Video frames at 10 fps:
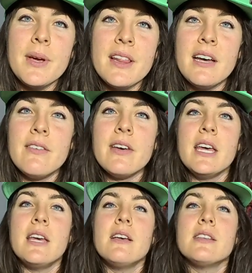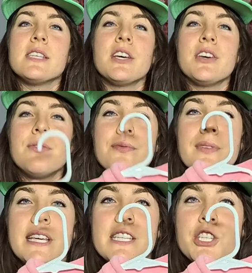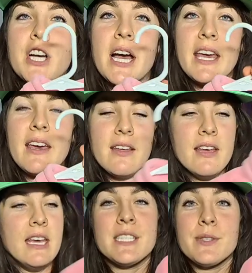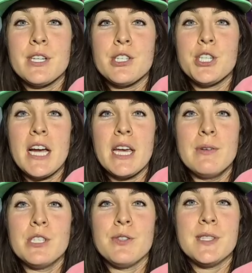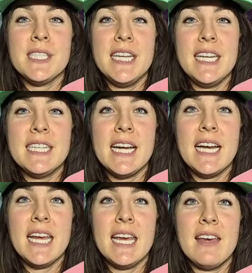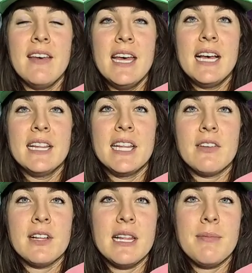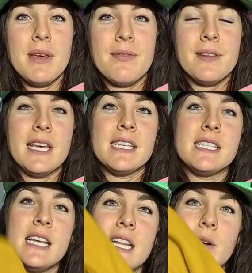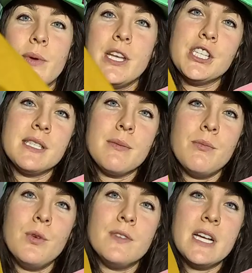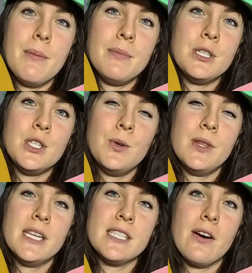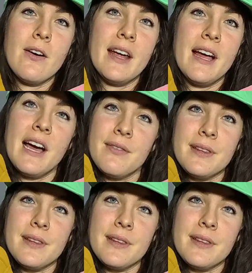we love is a good fleece jacket. This was her jacket when she was teeny tiny, a little Columbia fleece, and then we just moved up to this REI